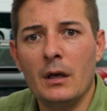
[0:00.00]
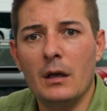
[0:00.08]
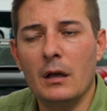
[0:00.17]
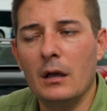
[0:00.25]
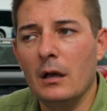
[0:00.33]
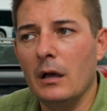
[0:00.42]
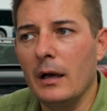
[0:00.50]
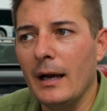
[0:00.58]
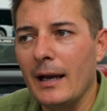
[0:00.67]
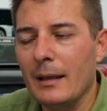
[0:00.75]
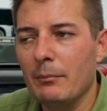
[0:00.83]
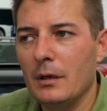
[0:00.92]

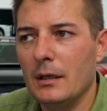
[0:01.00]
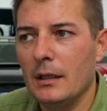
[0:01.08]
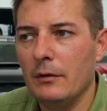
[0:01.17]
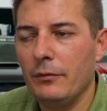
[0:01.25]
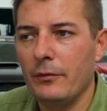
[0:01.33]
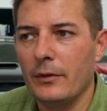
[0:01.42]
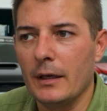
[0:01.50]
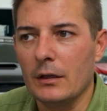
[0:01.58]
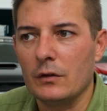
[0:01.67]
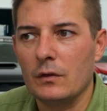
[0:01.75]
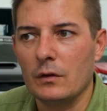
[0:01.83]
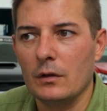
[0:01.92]
I believe
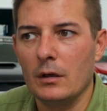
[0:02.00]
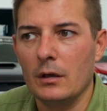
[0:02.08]
that